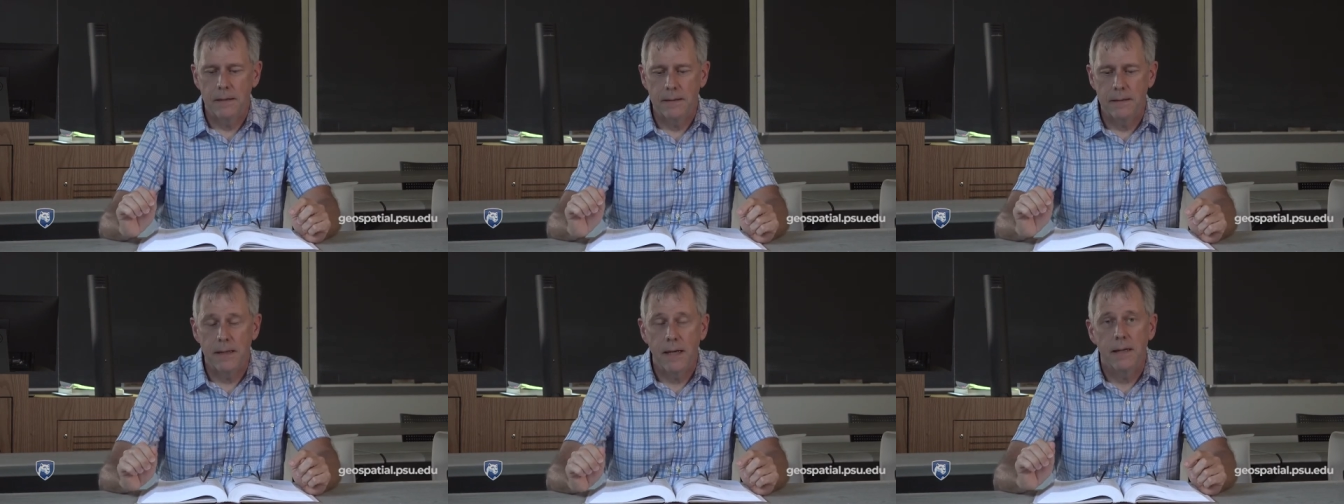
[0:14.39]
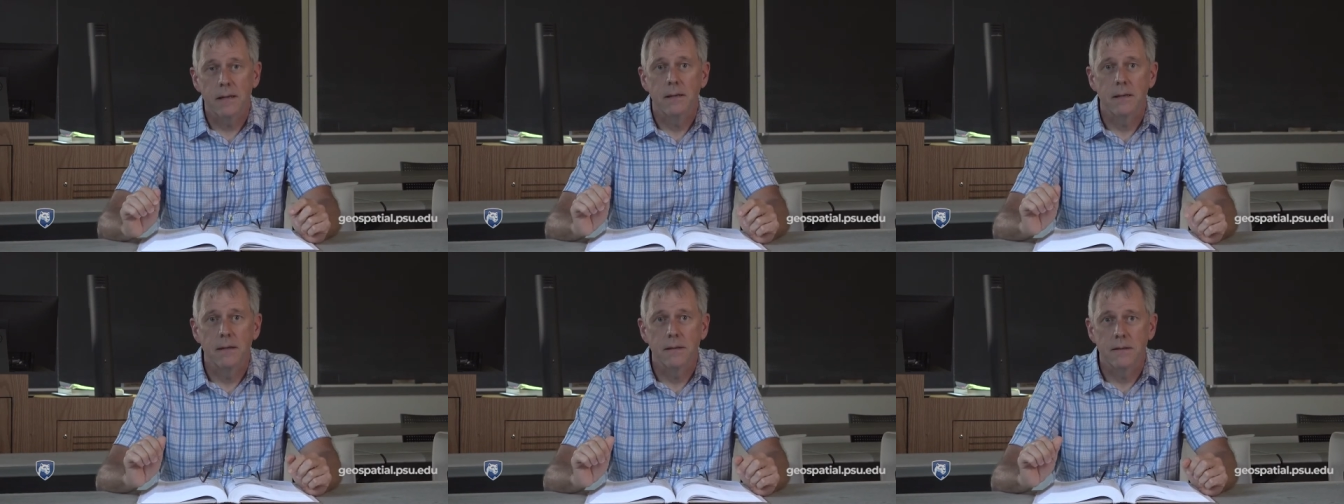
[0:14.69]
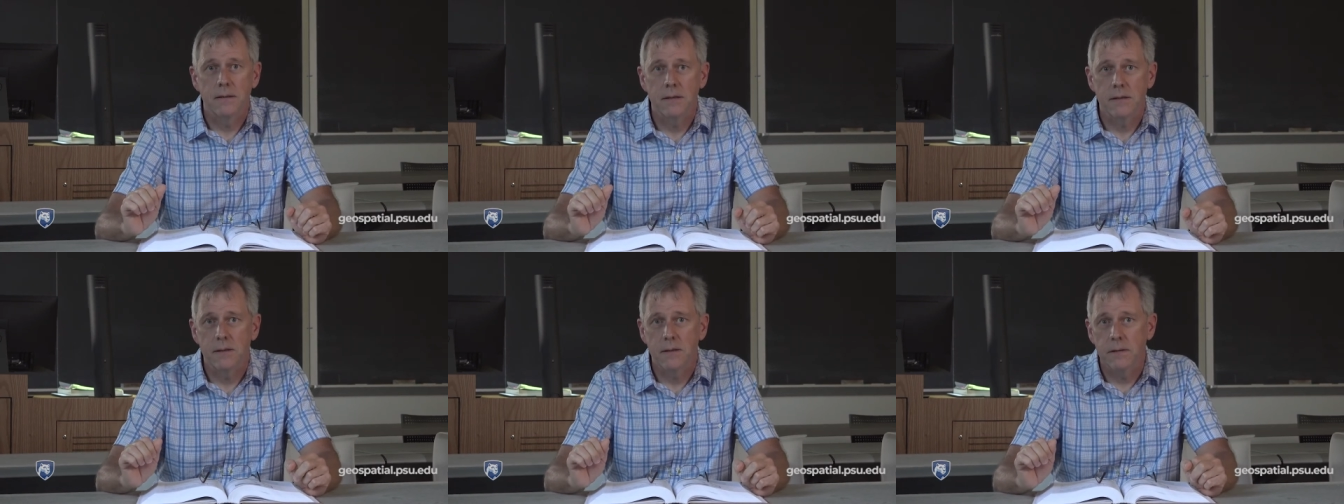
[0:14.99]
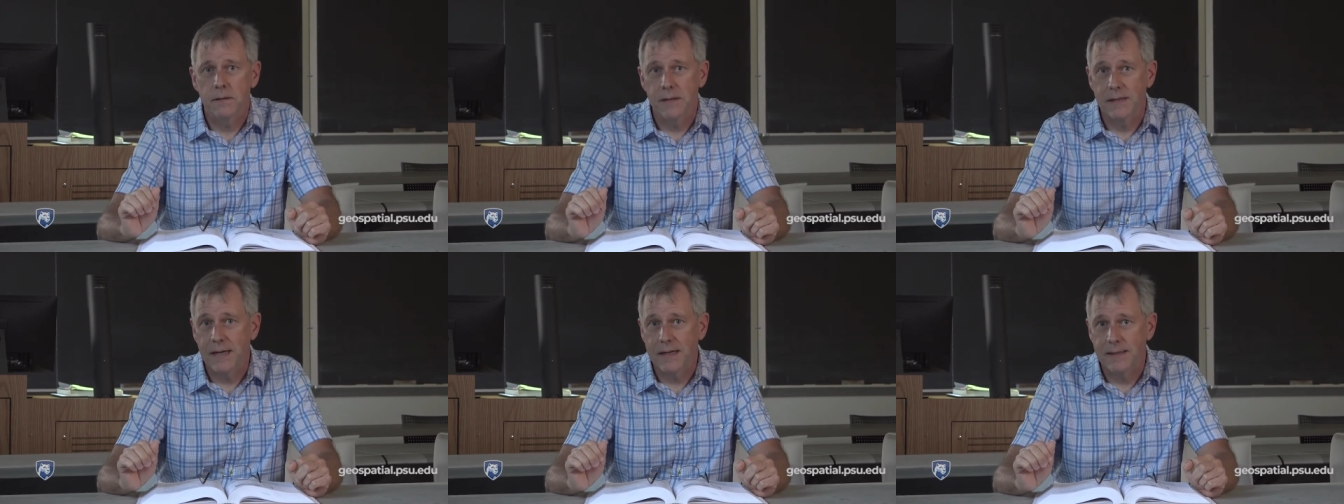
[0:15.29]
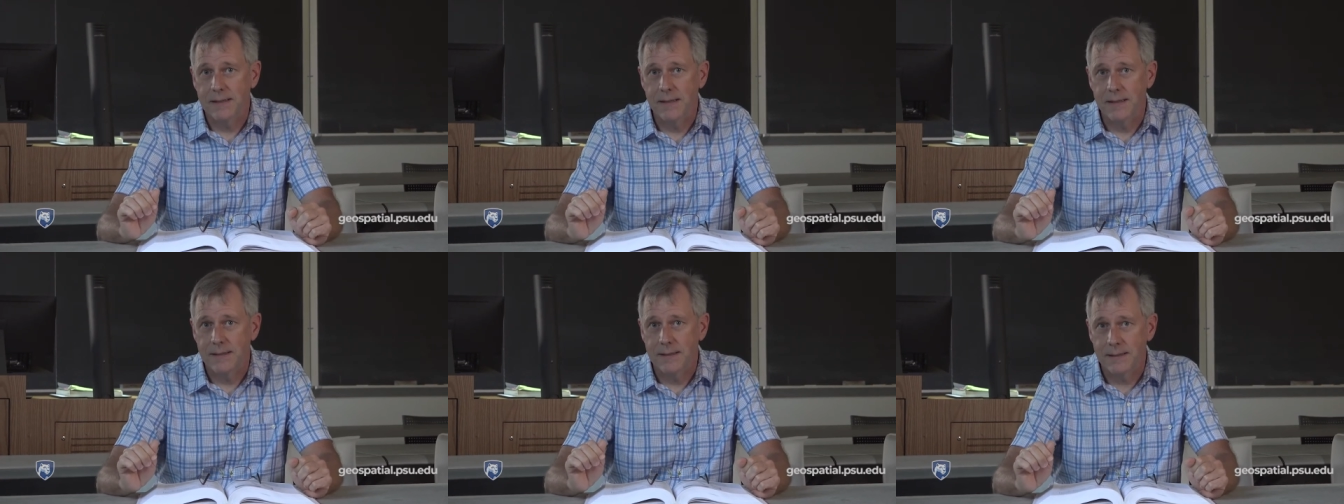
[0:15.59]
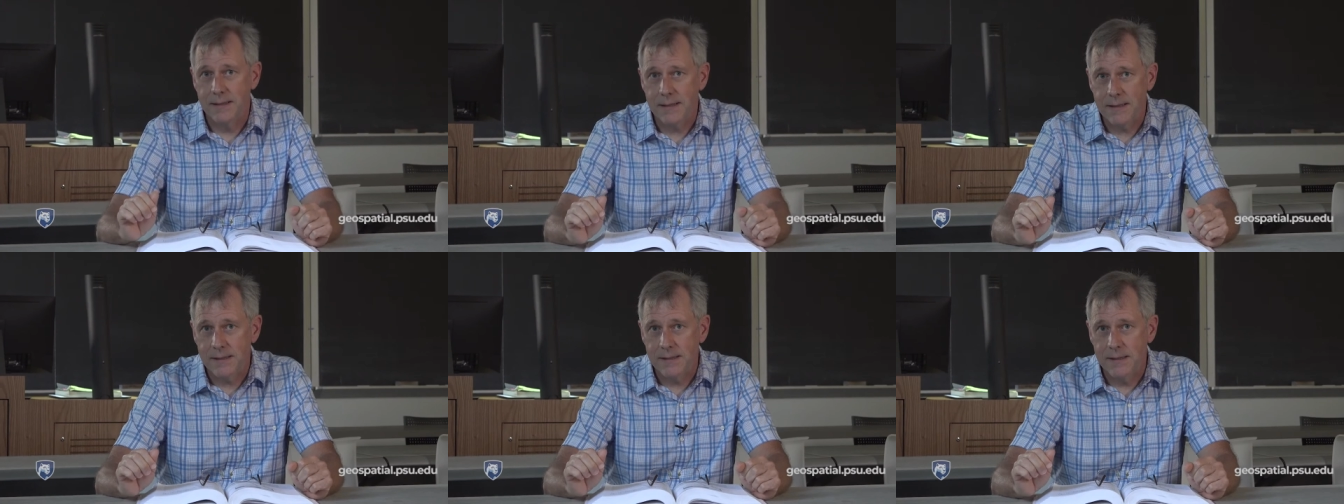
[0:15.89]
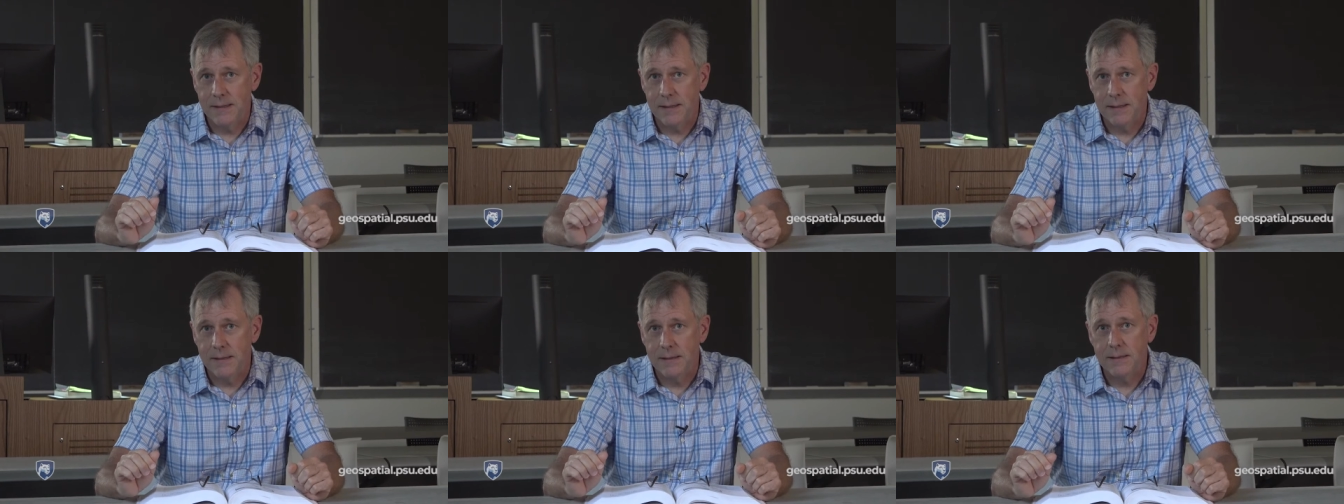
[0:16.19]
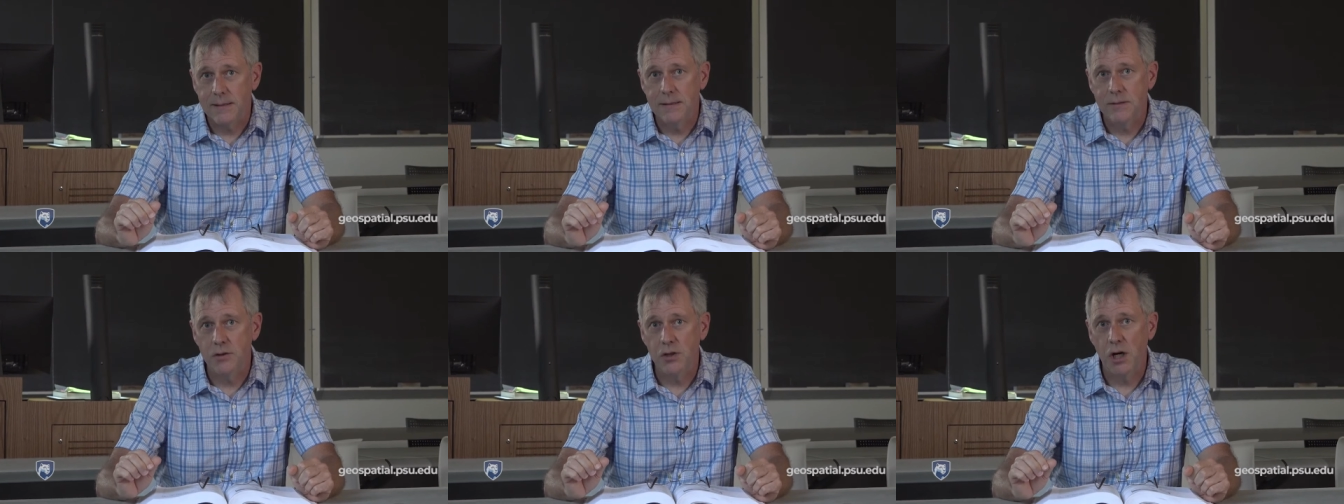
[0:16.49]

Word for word: Yet, until the 1960s,